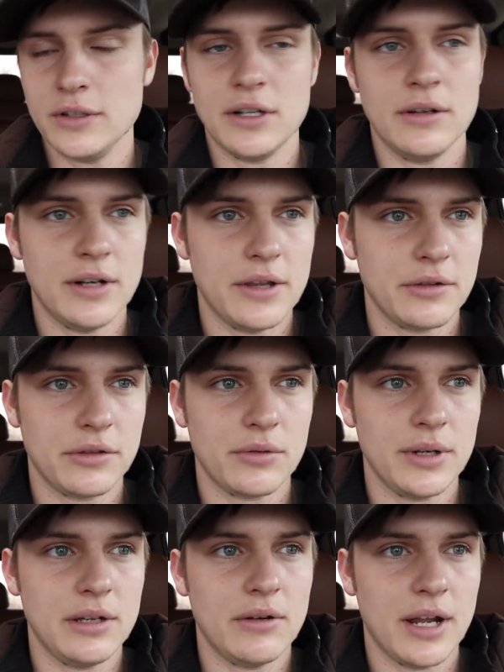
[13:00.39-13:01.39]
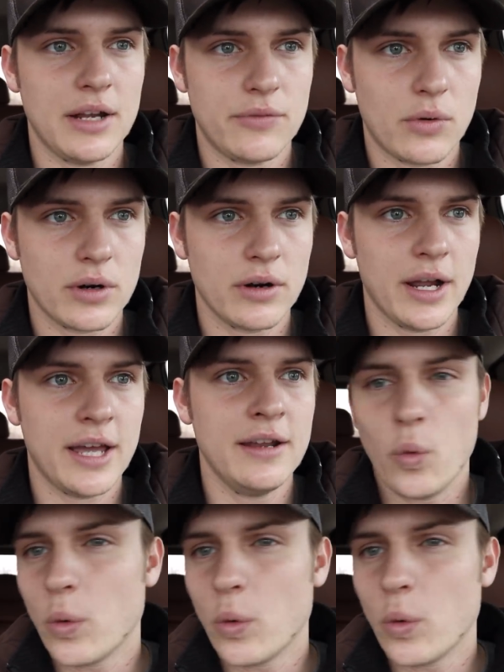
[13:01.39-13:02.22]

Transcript: you know, another $3,000, $4,000.